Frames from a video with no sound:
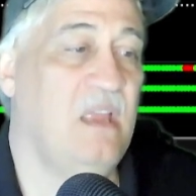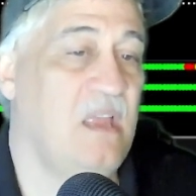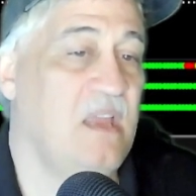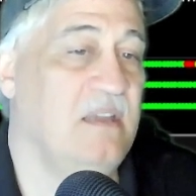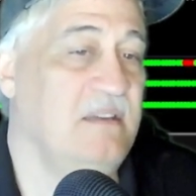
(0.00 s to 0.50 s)

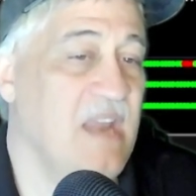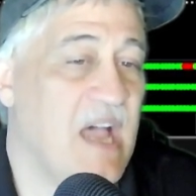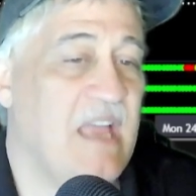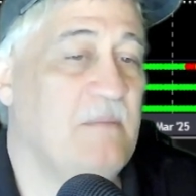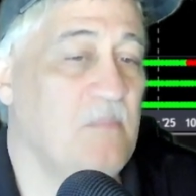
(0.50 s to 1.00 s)

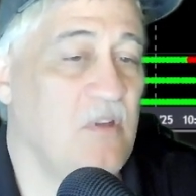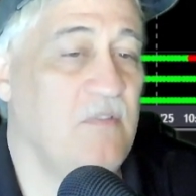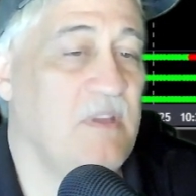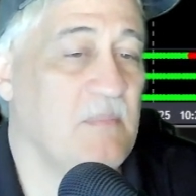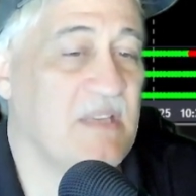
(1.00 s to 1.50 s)
not
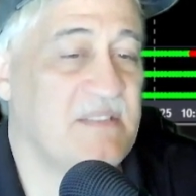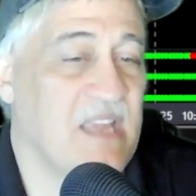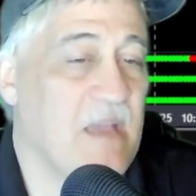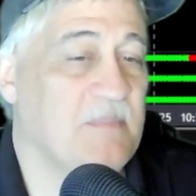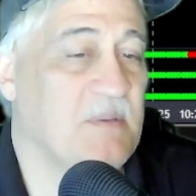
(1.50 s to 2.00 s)
moving my
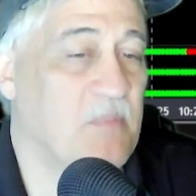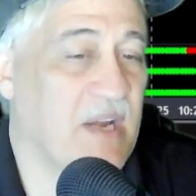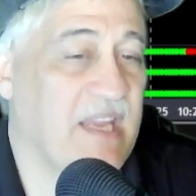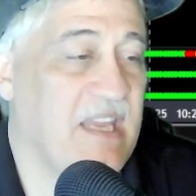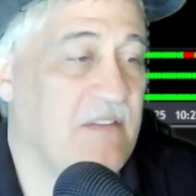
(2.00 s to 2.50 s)
stop to
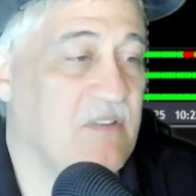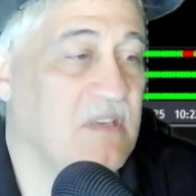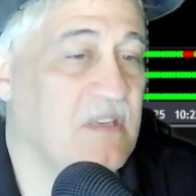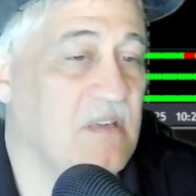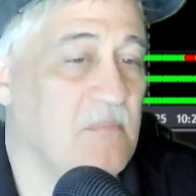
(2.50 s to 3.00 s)
break even,
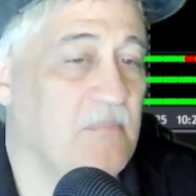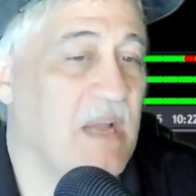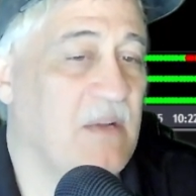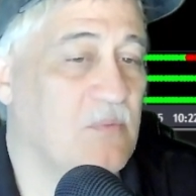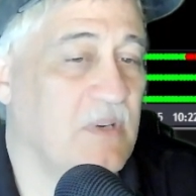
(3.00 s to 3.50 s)
by
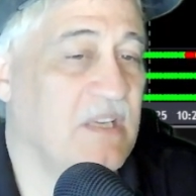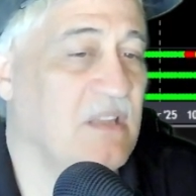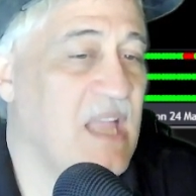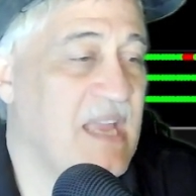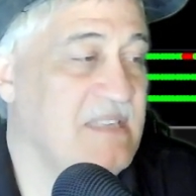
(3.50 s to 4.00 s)

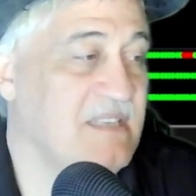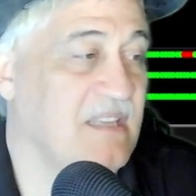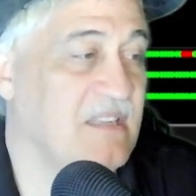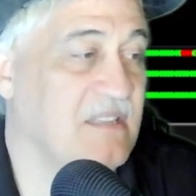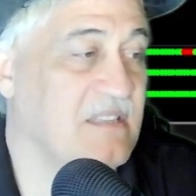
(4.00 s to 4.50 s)
realizing
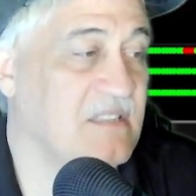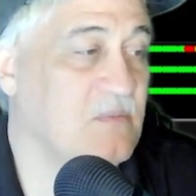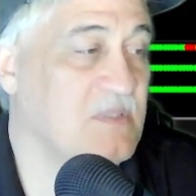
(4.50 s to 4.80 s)
that this was